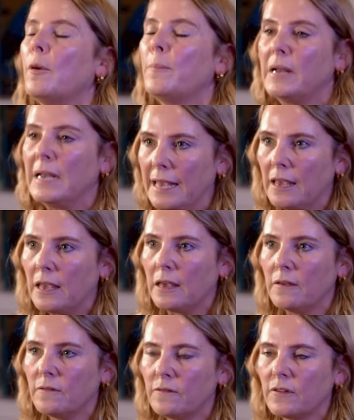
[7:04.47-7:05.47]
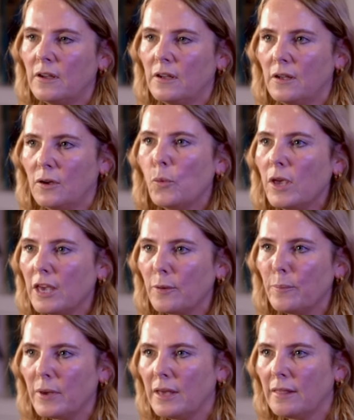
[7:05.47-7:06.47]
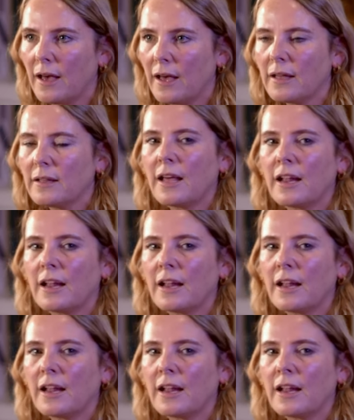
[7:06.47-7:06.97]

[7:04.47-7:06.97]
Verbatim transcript: I believe we can be that,